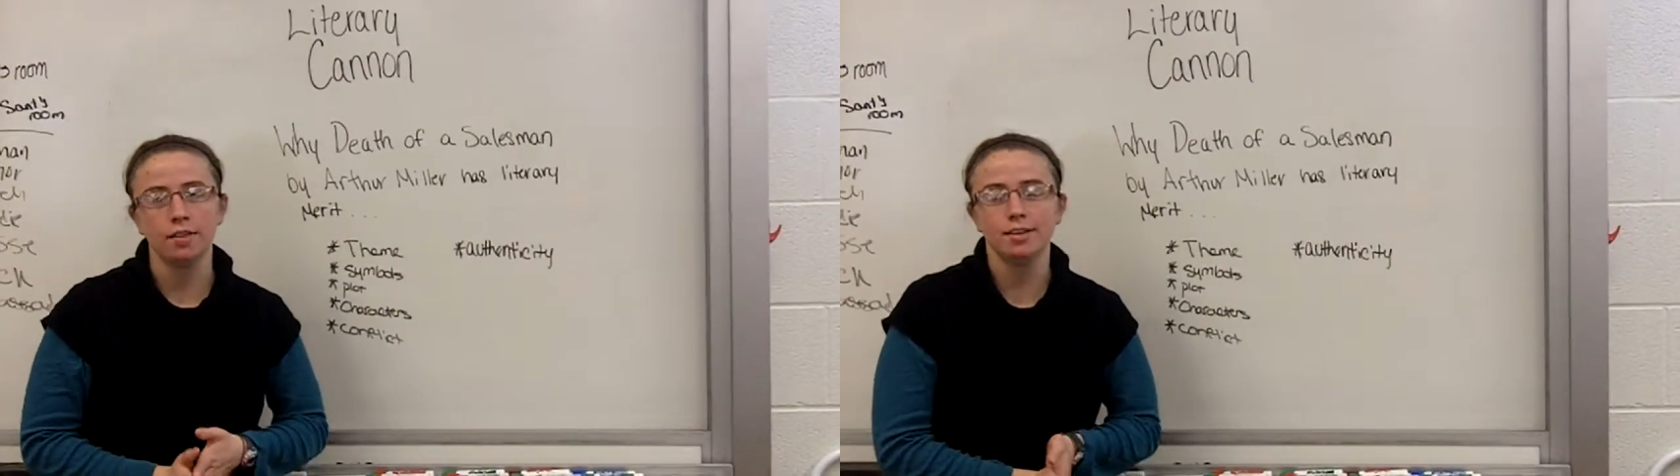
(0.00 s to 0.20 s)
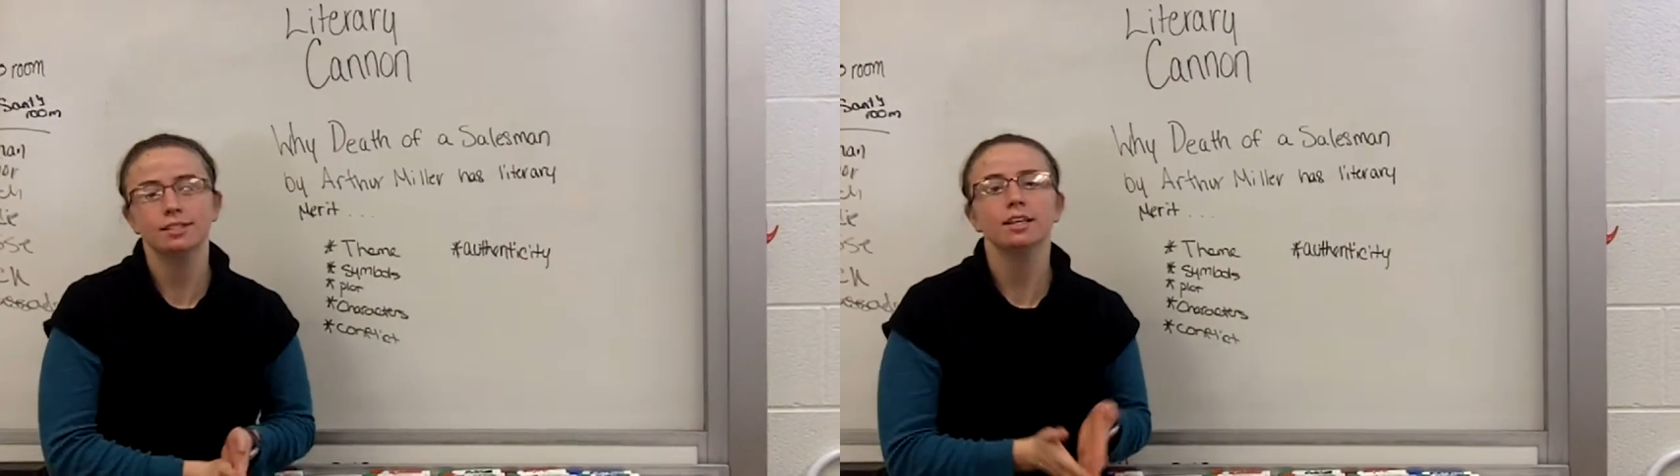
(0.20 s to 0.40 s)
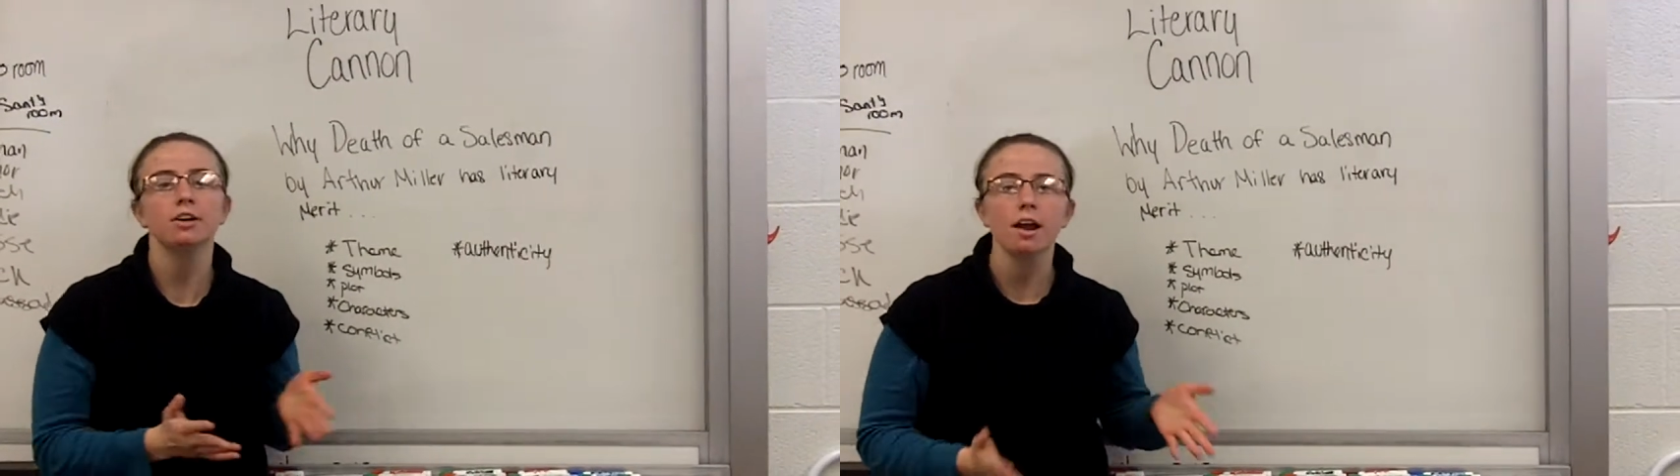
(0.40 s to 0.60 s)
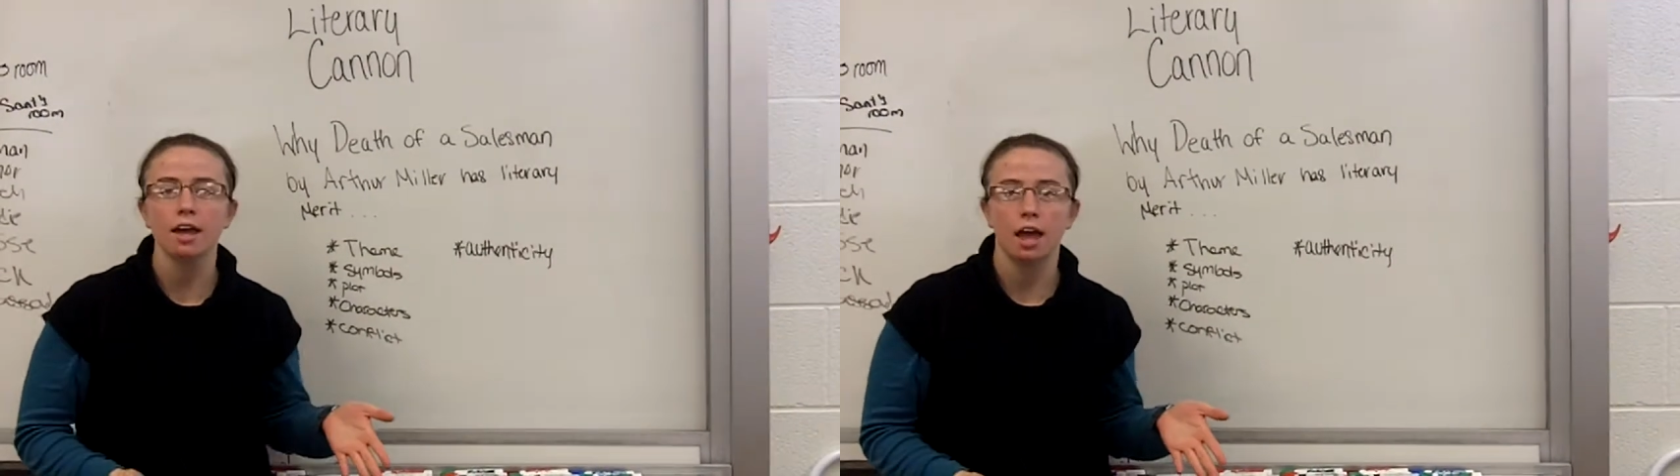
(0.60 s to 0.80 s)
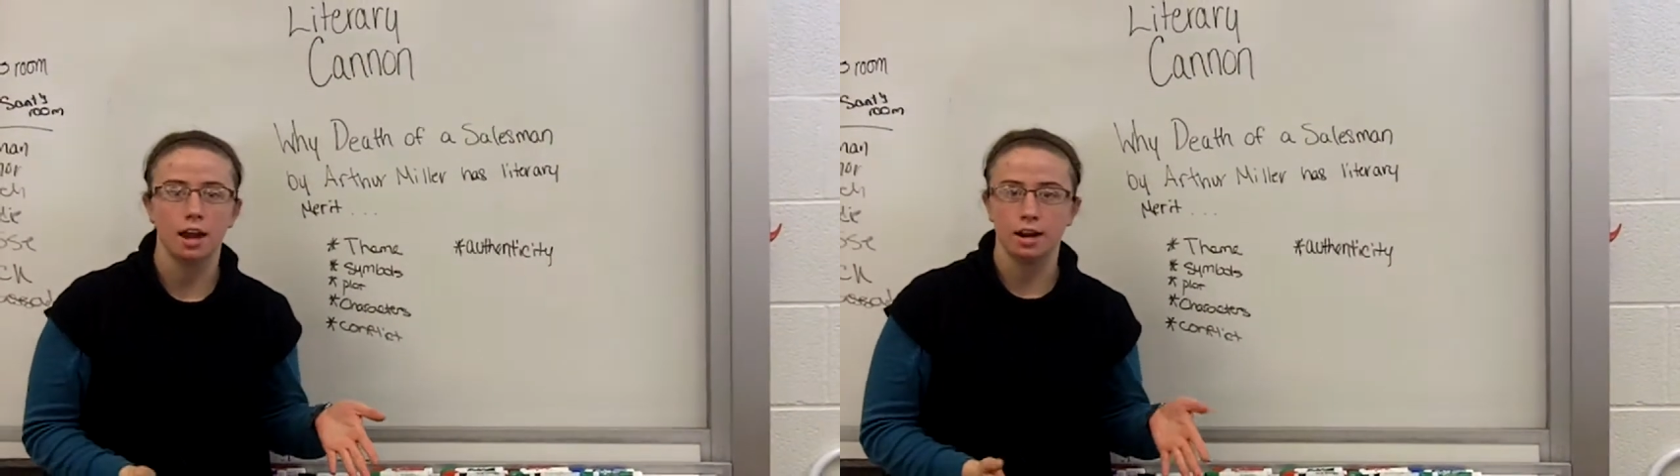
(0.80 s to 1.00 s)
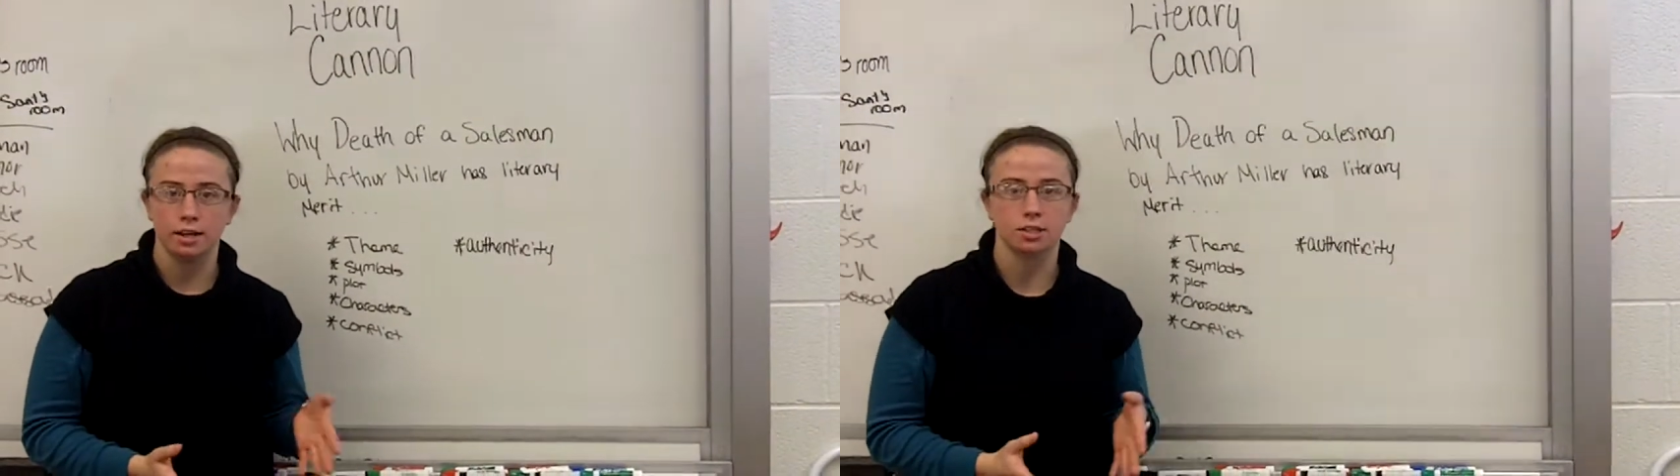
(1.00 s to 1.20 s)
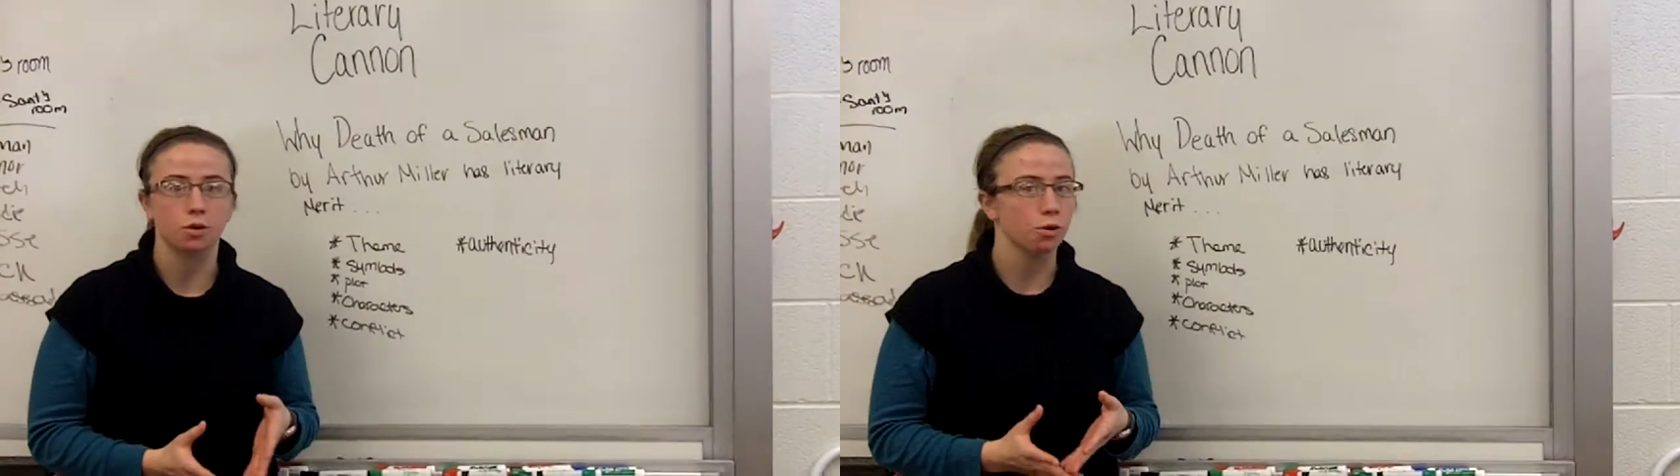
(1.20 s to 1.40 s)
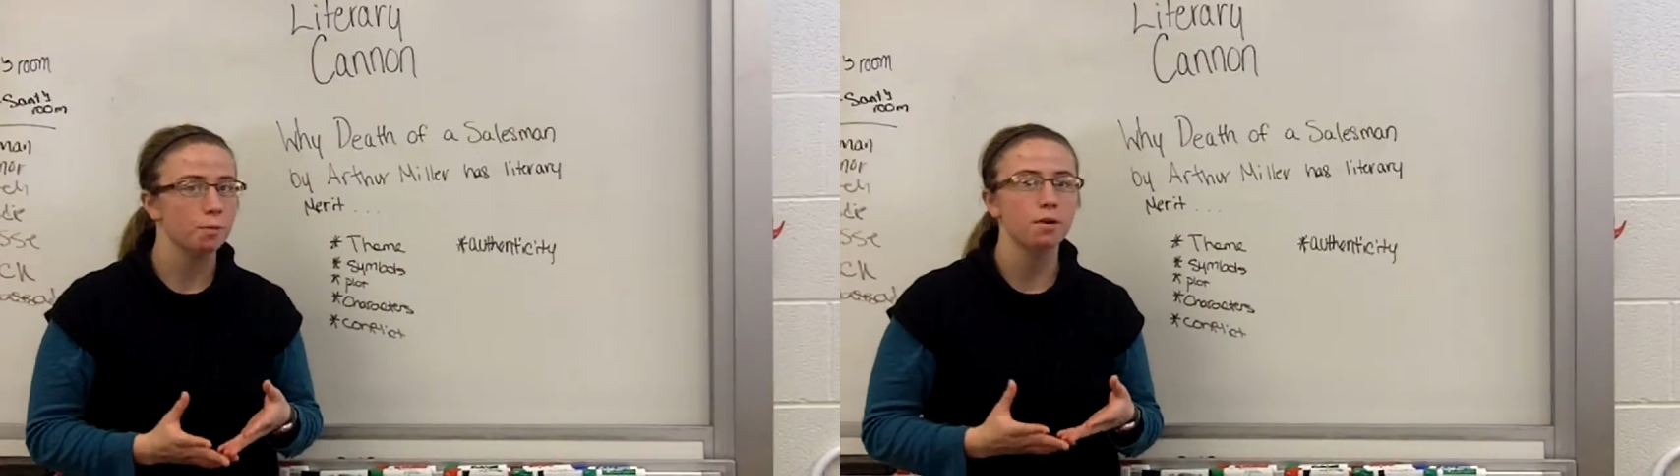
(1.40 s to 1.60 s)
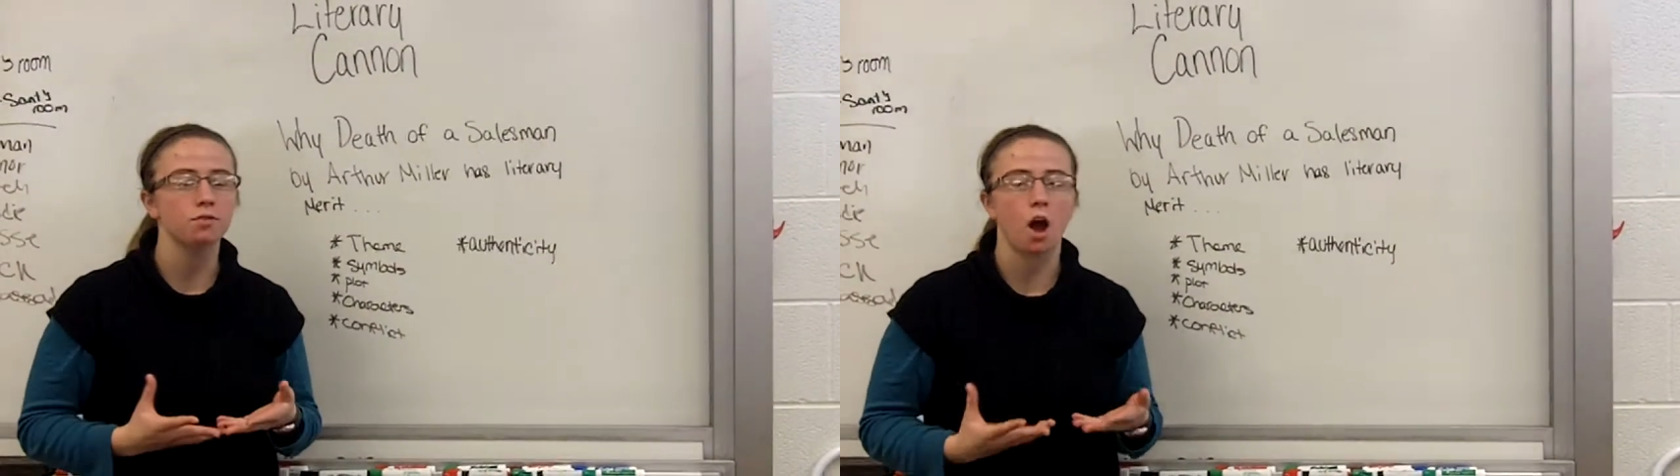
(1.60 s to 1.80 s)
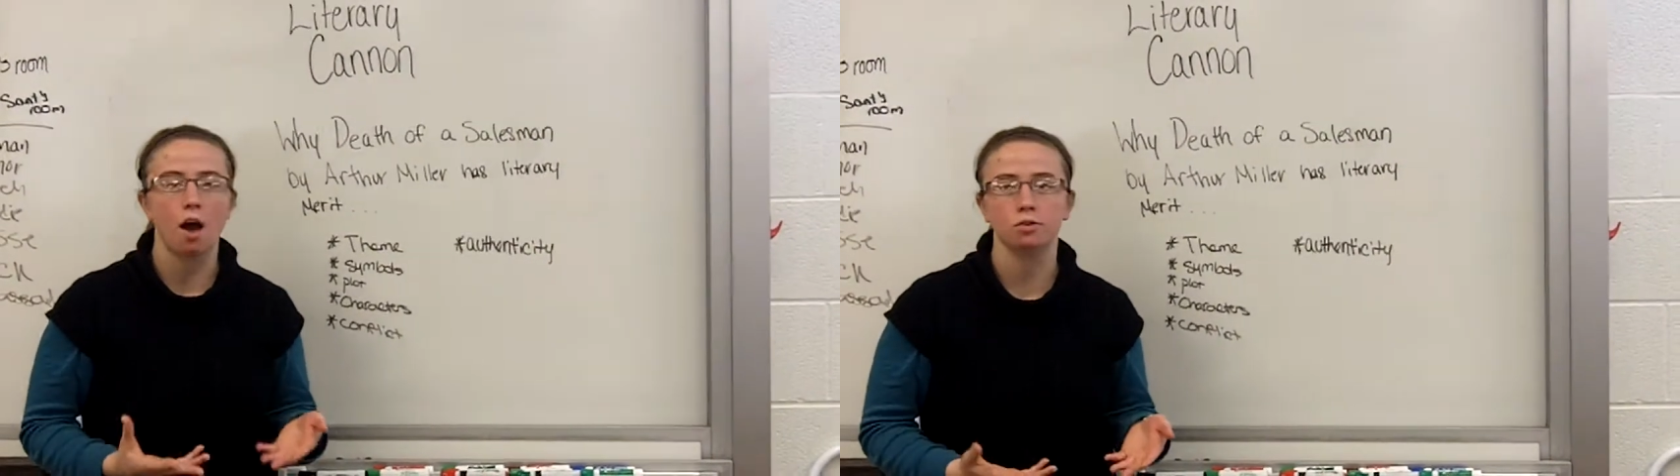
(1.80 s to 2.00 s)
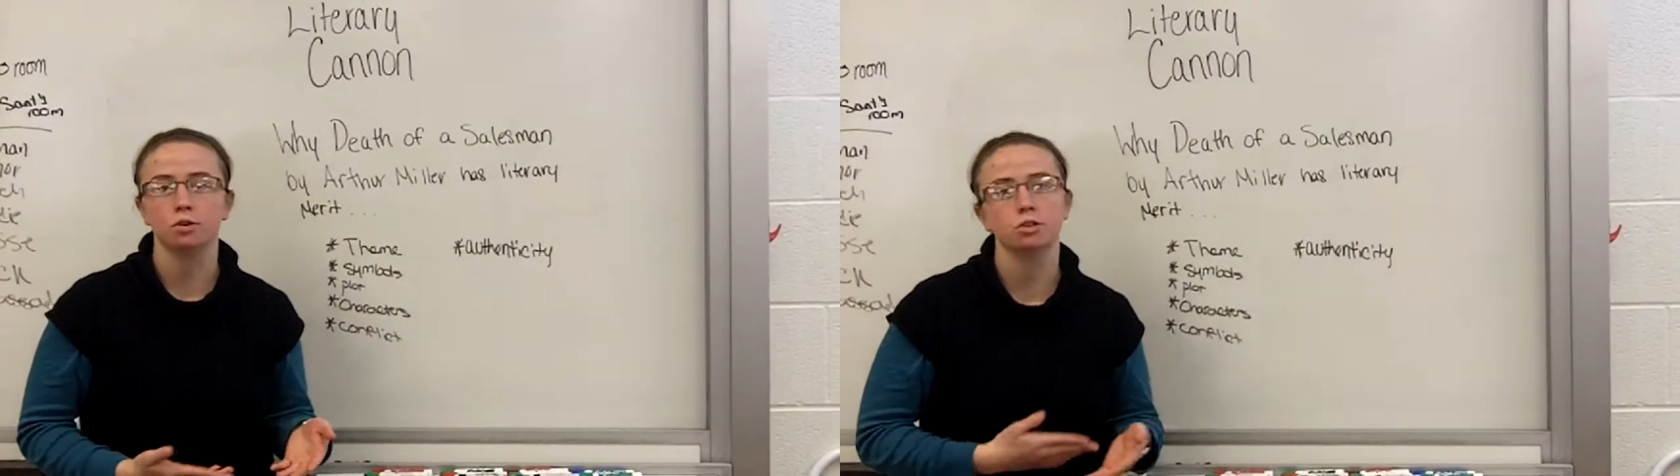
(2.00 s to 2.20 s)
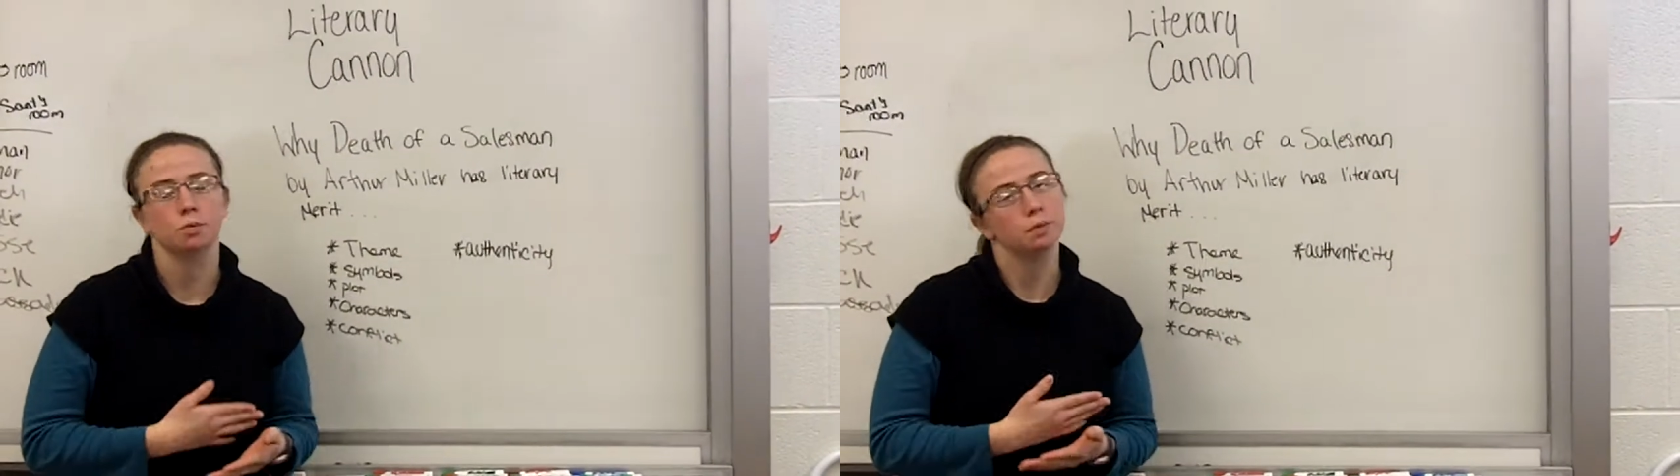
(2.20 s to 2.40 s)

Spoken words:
And this literary canon is a group of novels